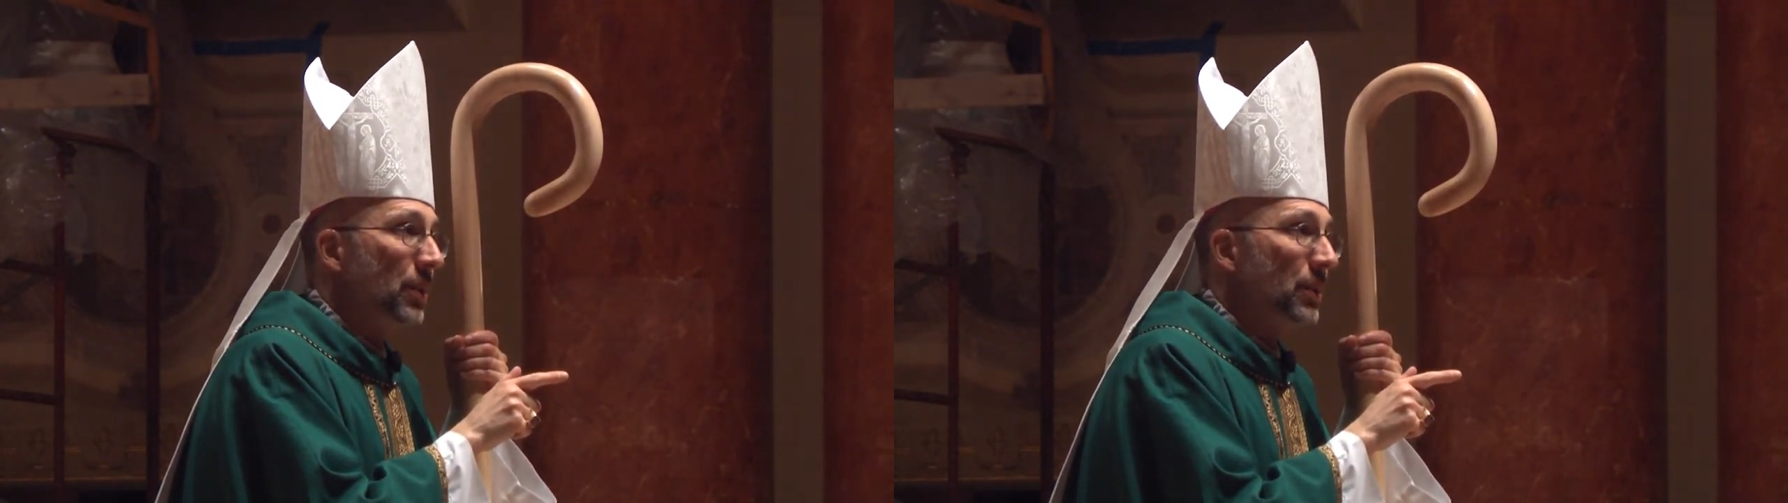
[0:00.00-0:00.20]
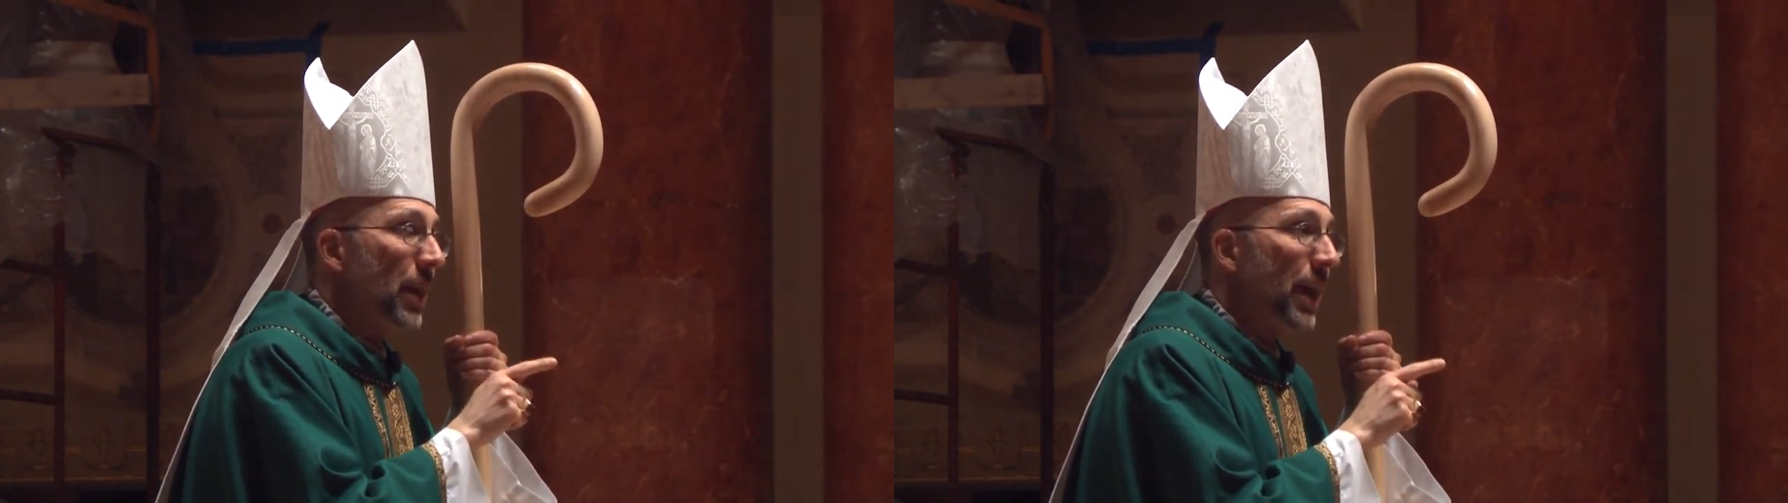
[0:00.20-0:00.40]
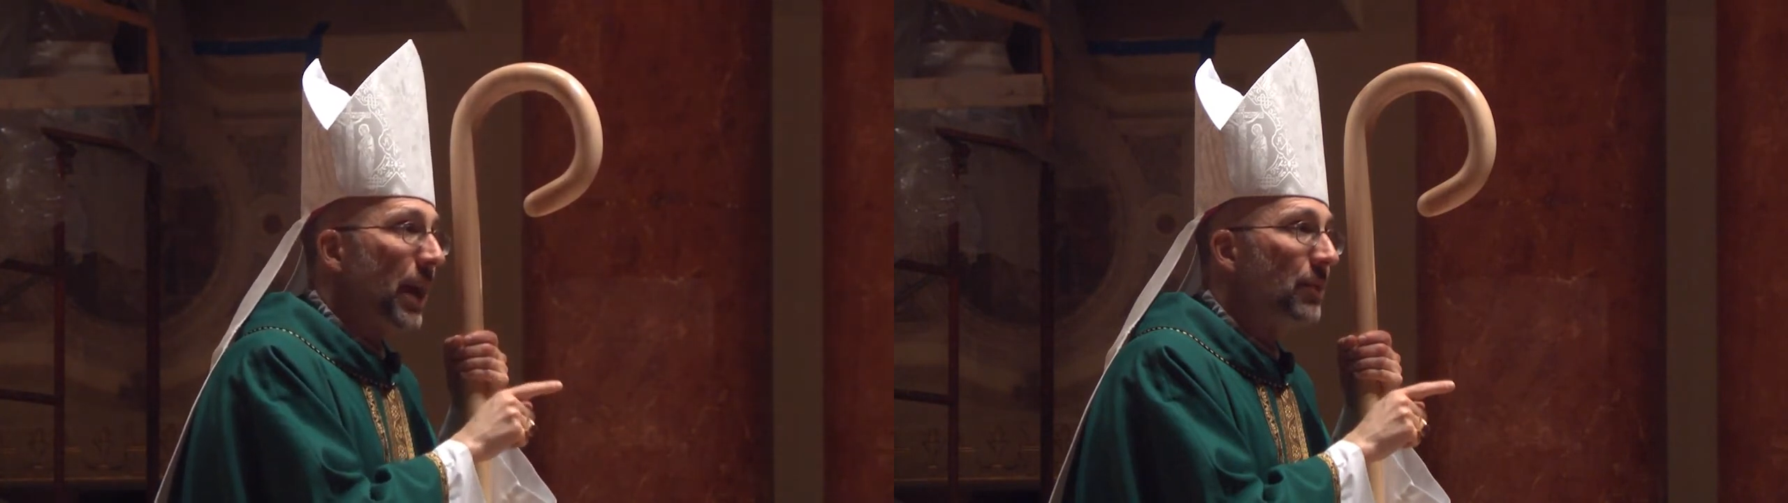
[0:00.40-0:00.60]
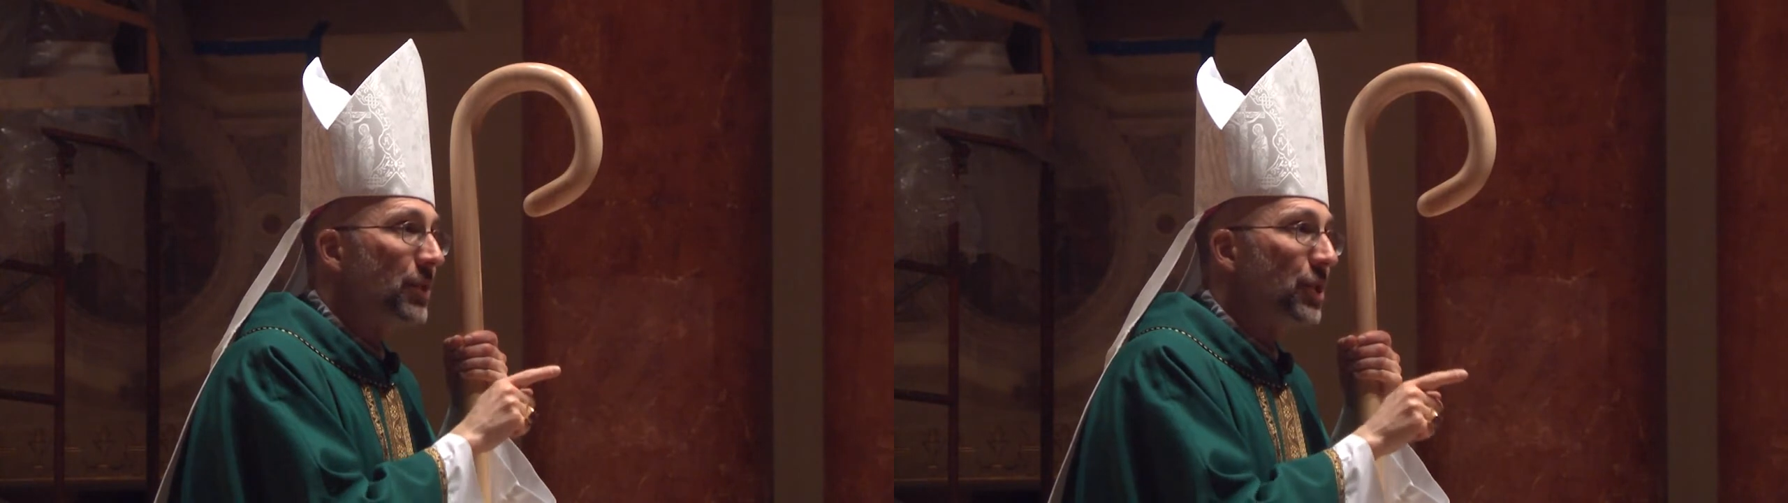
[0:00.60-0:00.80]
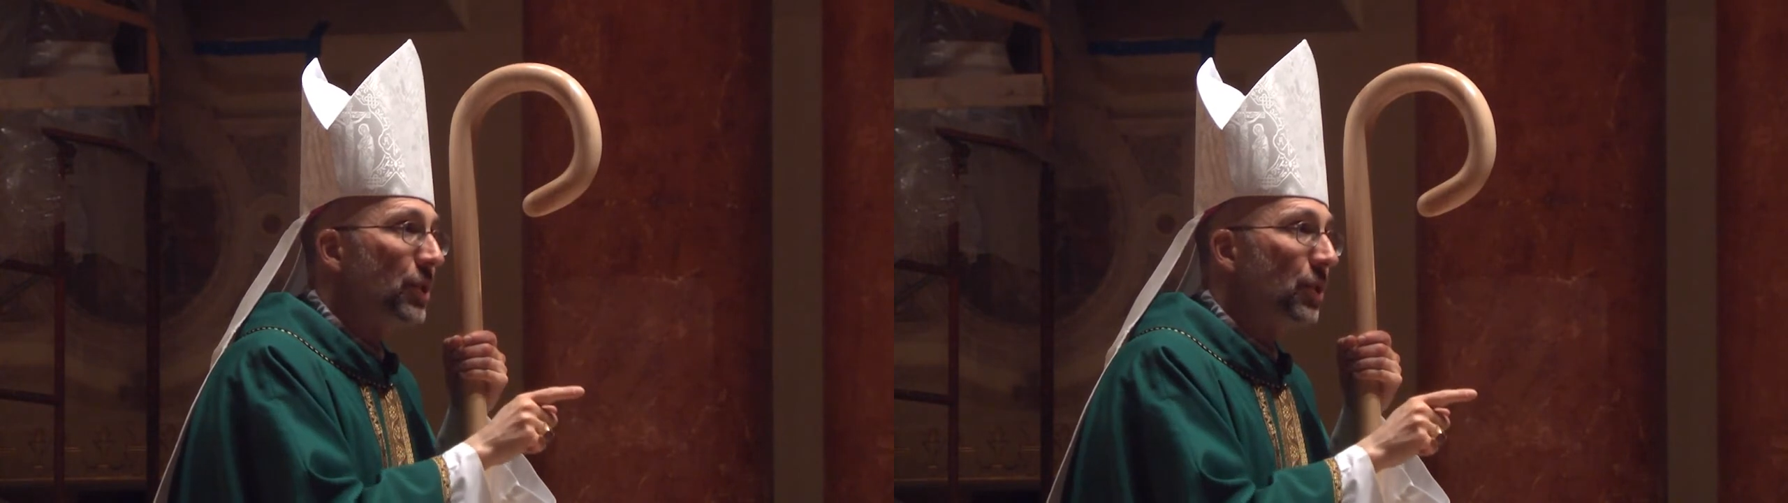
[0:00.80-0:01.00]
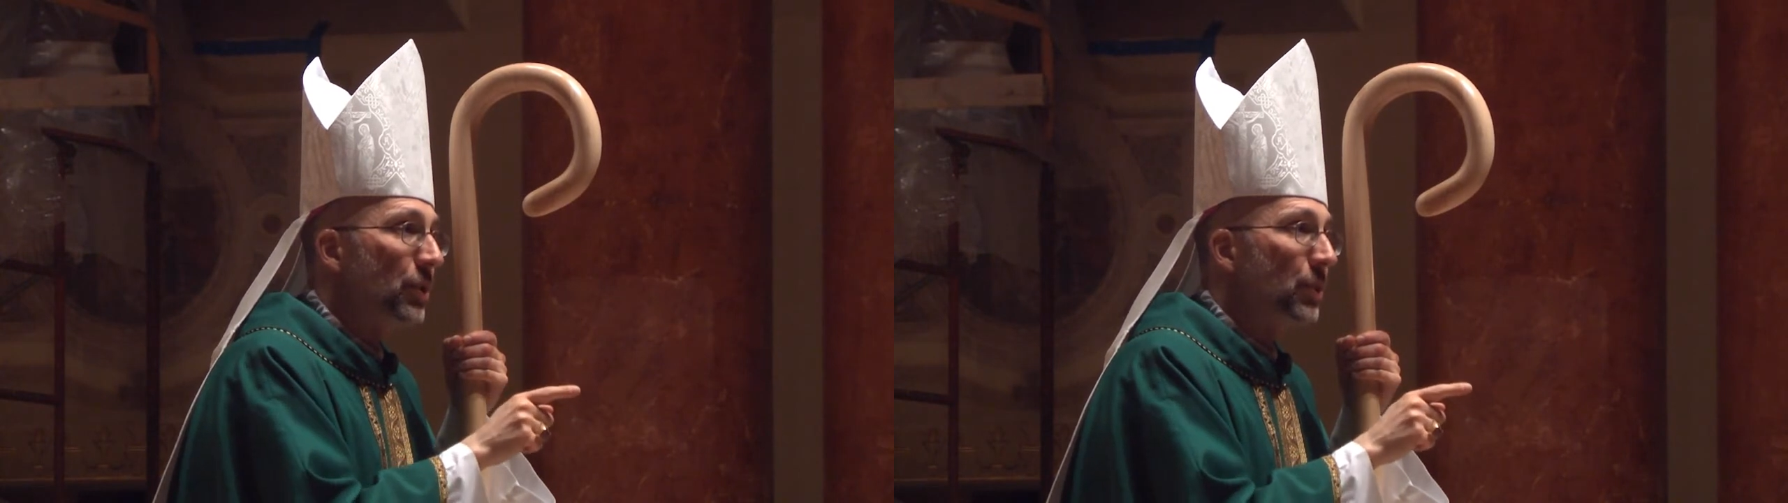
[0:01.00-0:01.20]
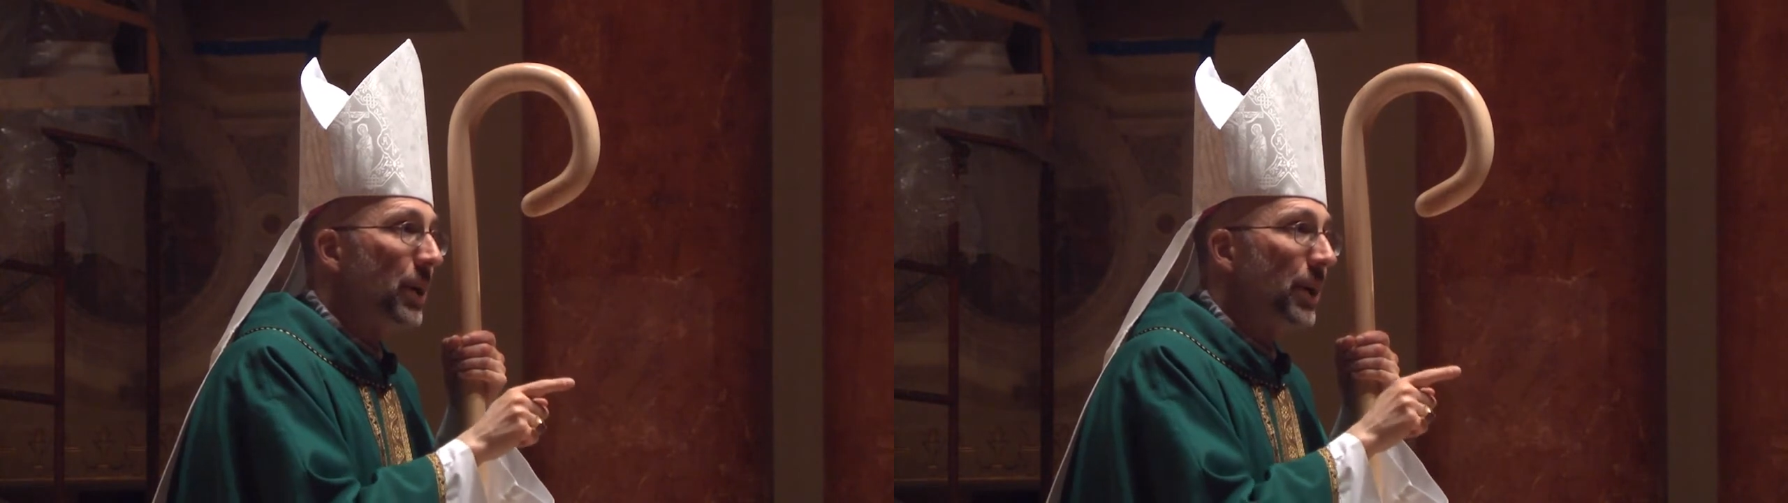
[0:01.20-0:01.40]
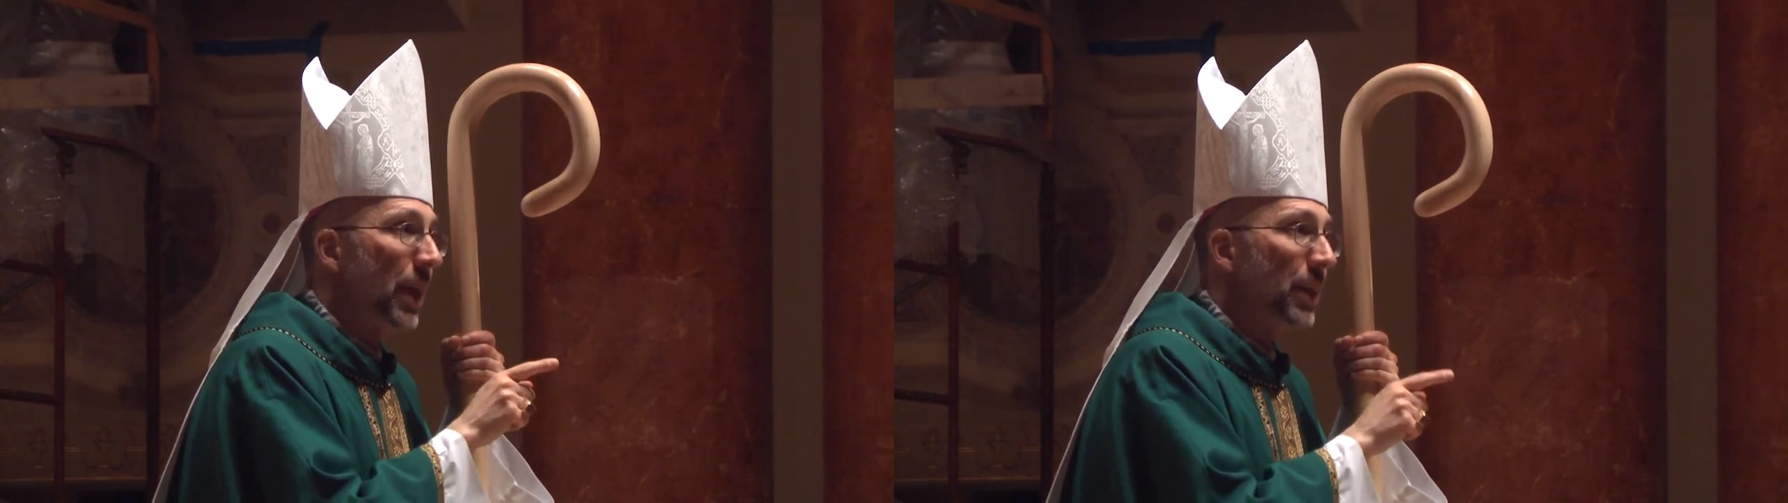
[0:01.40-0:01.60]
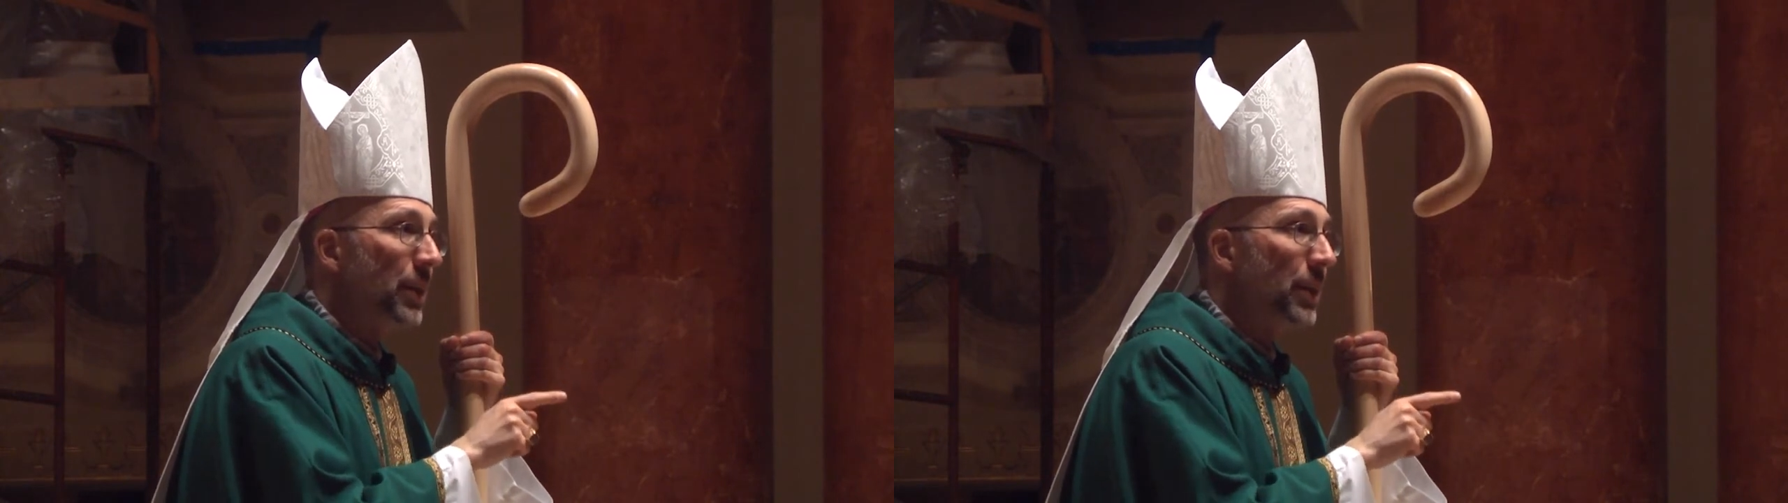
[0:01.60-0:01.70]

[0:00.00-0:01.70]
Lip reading: to have children and